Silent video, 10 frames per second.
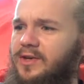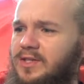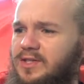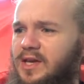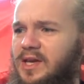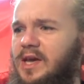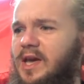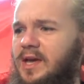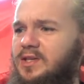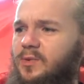As I say,
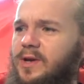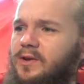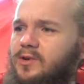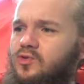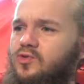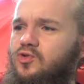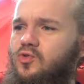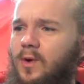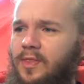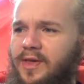it's quite an unusual
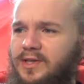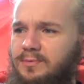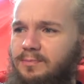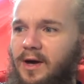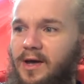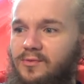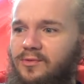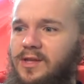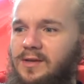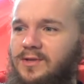one, this, but it
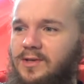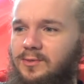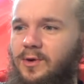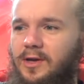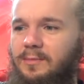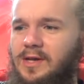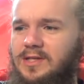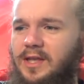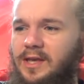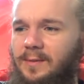really does work. I mean,
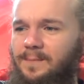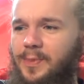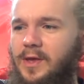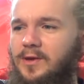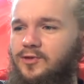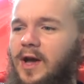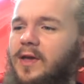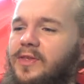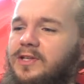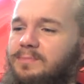it's like
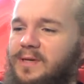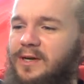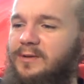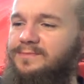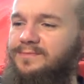trying this beer